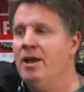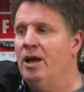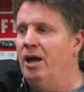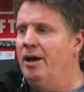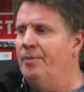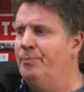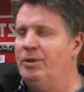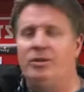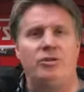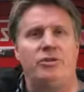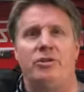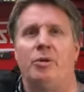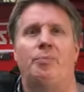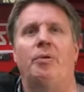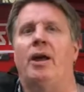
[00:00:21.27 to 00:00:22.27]
but this
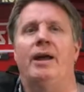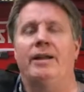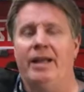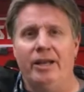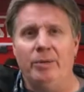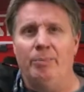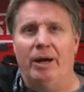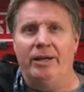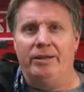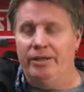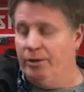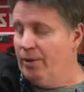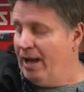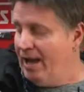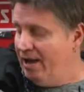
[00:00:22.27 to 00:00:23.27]
could apply to any bike that
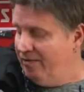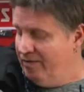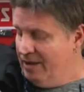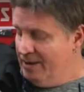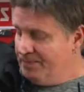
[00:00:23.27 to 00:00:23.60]
you have.